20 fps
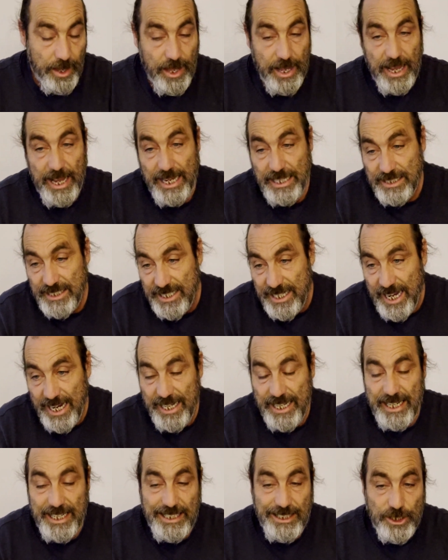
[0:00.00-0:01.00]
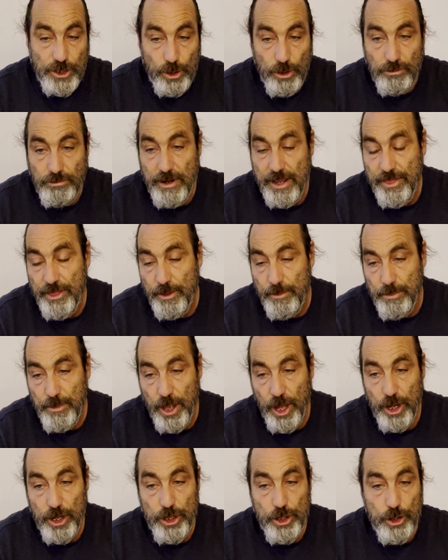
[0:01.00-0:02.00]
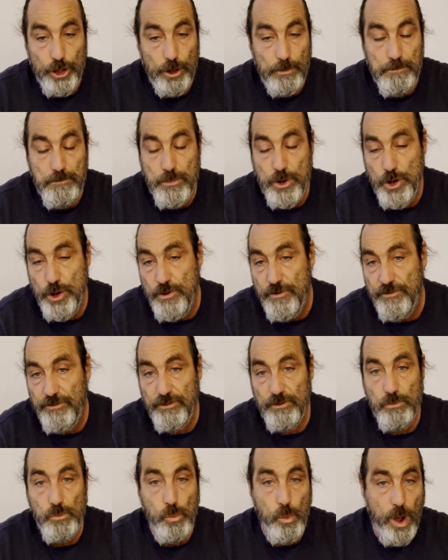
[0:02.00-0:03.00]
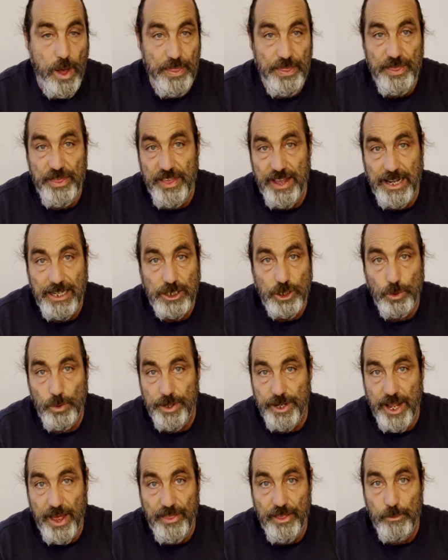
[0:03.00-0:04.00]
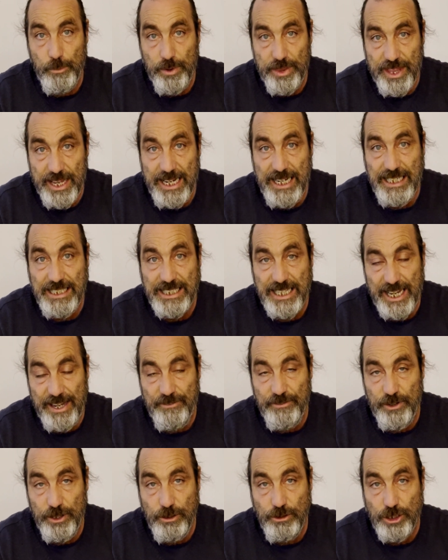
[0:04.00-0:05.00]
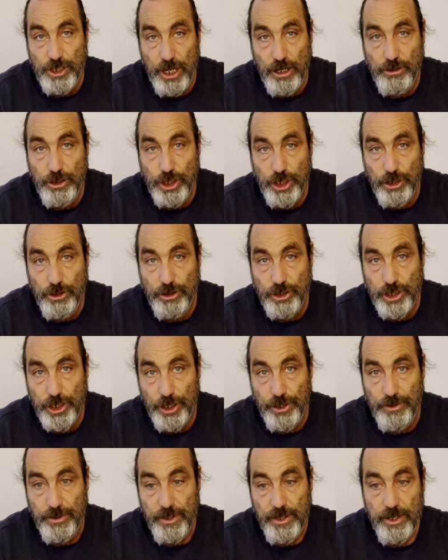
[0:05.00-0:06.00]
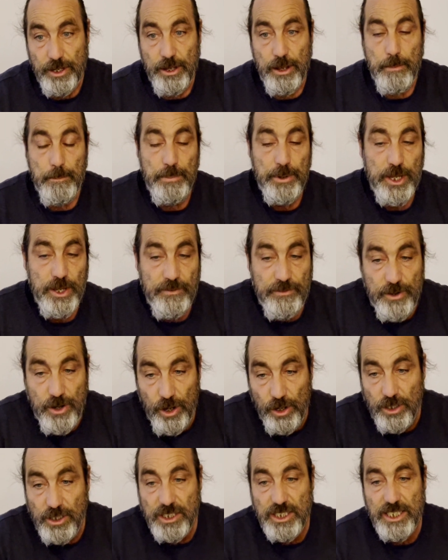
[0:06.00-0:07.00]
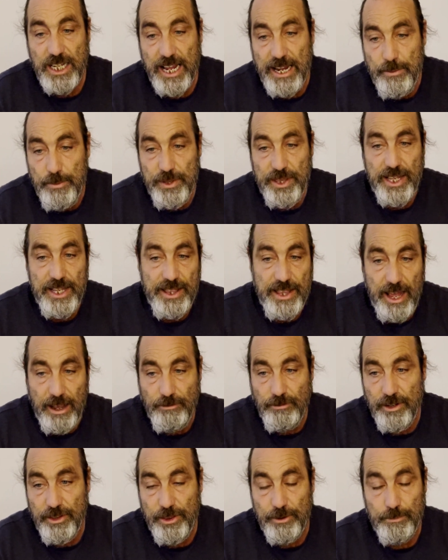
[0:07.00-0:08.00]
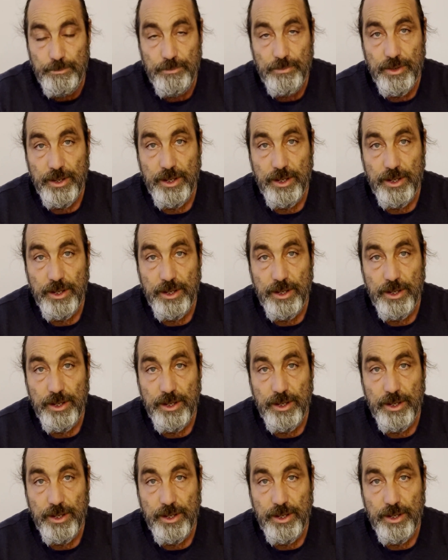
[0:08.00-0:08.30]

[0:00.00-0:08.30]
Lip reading: It's getting into a rhythm that you can move from one thing to another with ease if you so choose to. But you've got to stay within that rhythm.